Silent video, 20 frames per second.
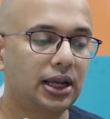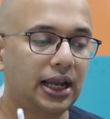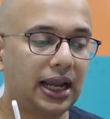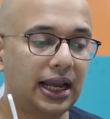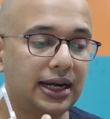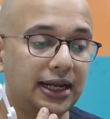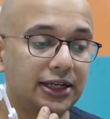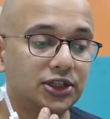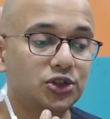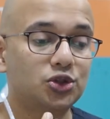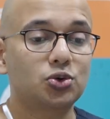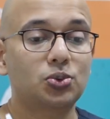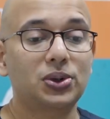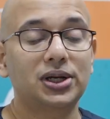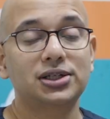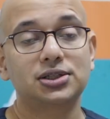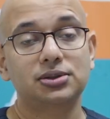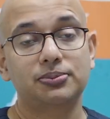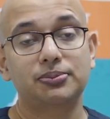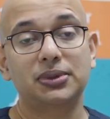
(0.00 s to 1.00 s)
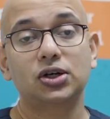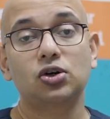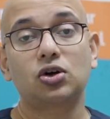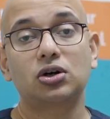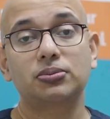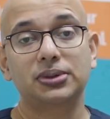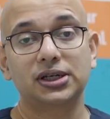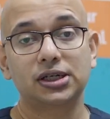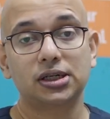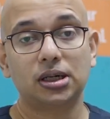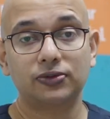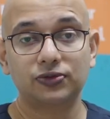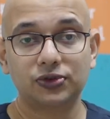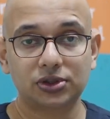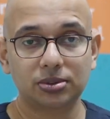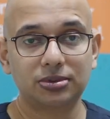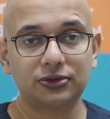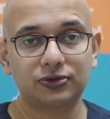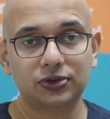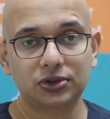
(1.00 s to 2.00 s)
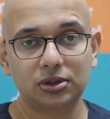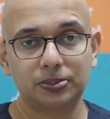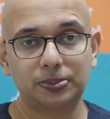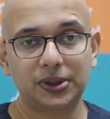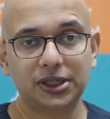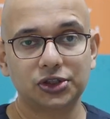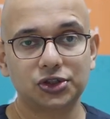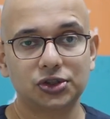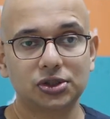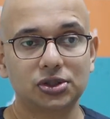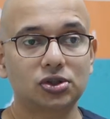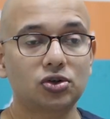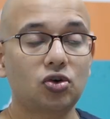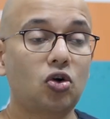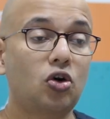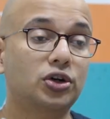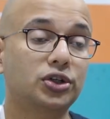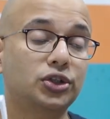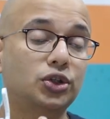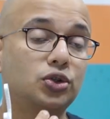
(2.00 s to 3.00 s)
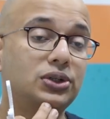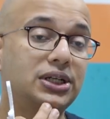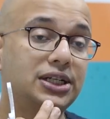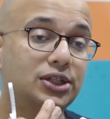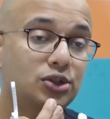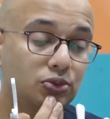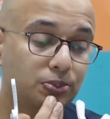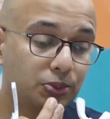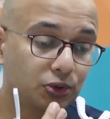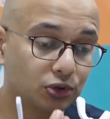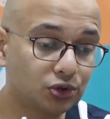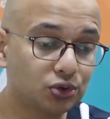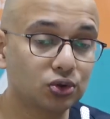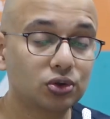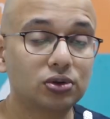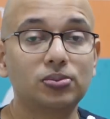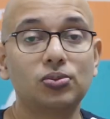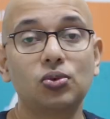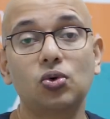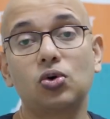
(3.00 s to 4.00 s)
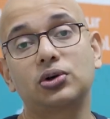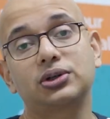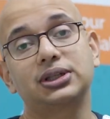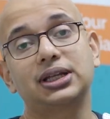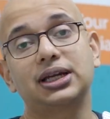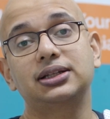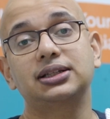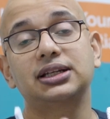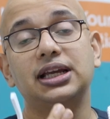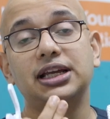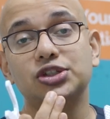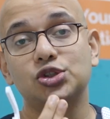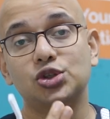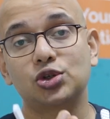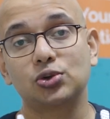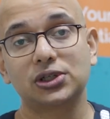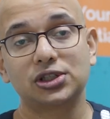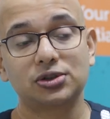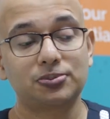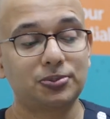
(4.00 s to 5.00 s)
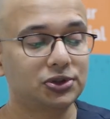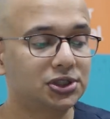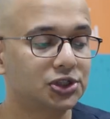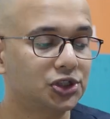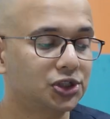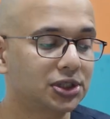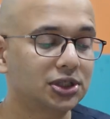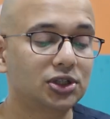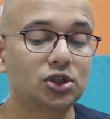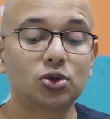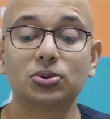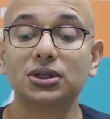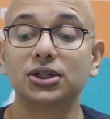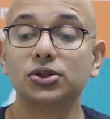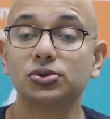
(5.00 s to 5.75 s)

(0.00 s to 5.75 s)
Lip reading: an edge-to-edge may not be comfortable for the patient, or you need to protrude more than the edge-to-edge position, you will